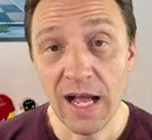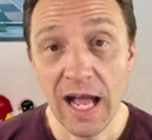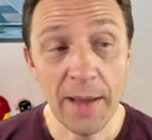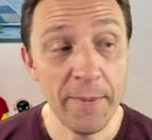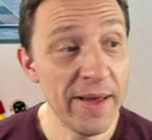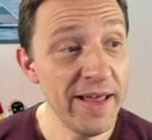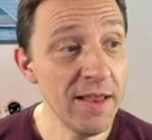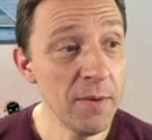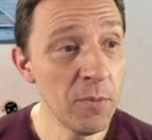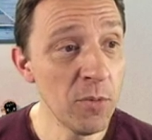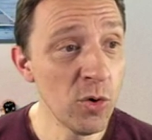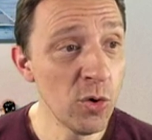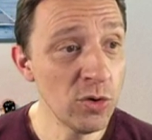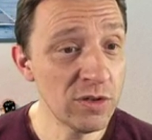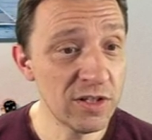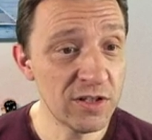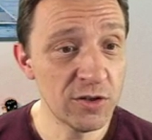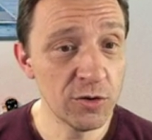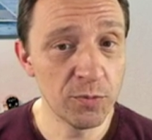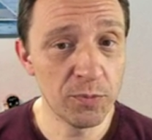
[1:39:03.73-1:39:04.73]
I'm in the
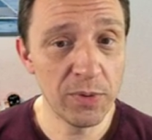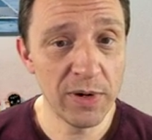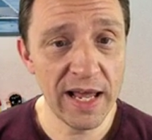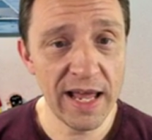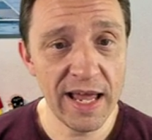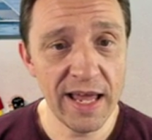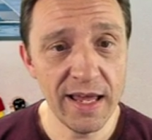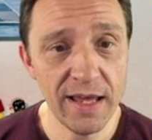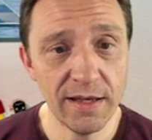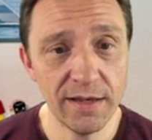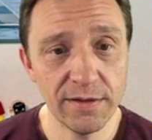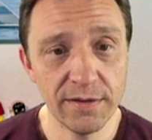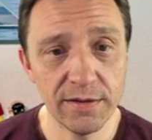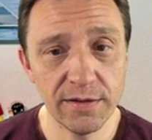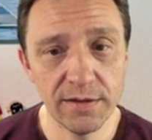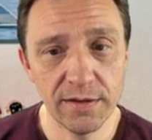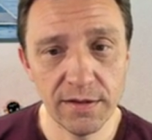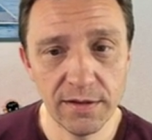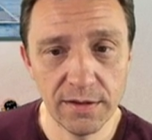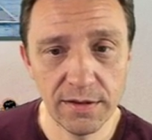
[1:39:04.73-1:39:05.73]
mood to play...
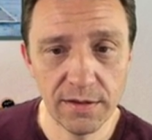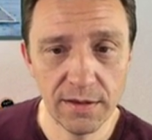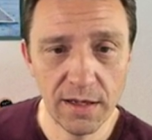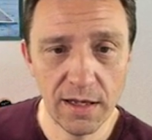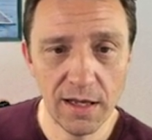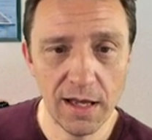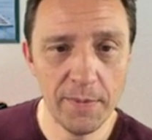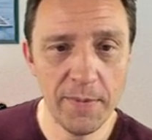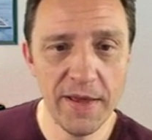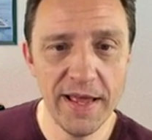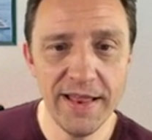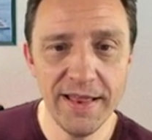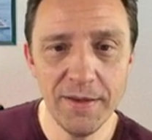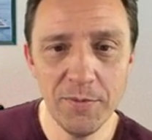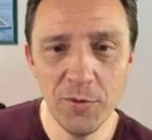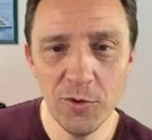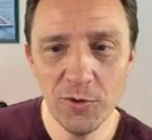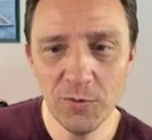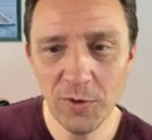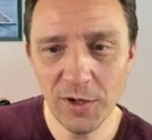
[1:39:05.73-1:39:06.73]
I'm in
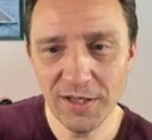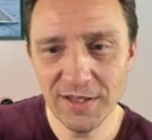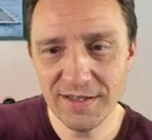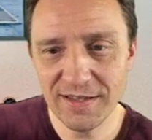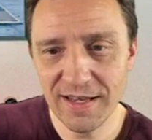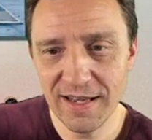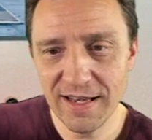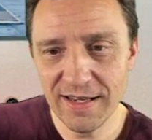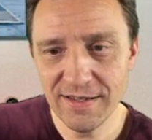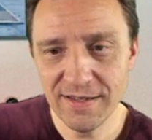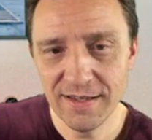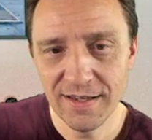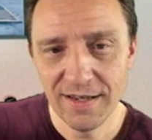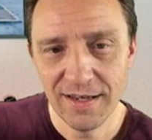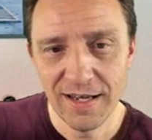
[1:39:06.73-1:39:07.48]
the mood, what's this?